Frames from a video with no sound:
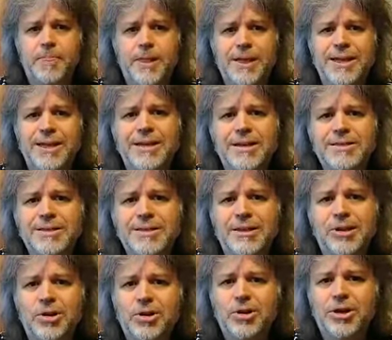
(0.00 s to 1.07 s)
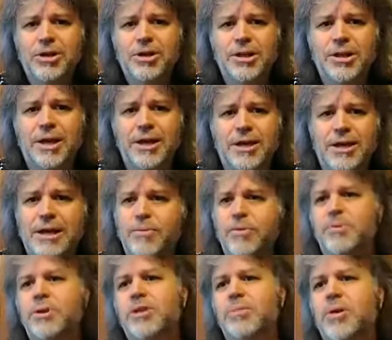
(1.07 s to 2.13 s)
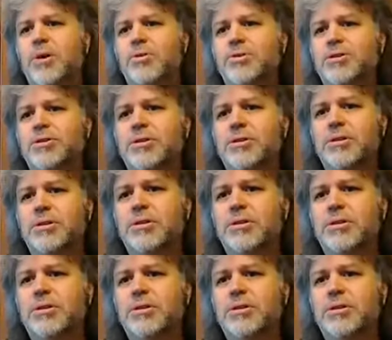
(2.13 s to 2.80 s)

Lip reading: He doesn't look like he would be the most